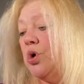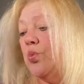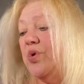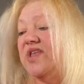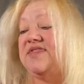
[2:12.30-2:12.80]

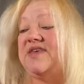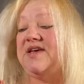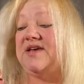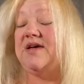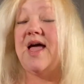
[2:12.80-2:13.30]
with
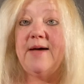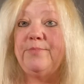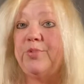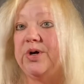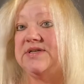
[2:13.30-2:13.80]
the
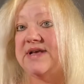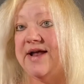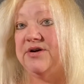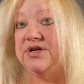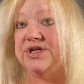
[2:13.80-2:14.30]
Empress
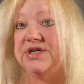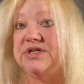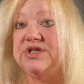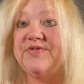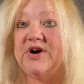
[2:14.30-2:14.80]
energy.
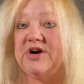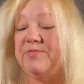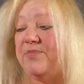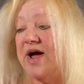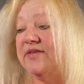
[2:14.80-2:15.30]
She's very
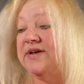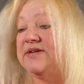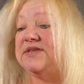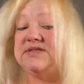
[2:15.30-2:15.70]
balanced.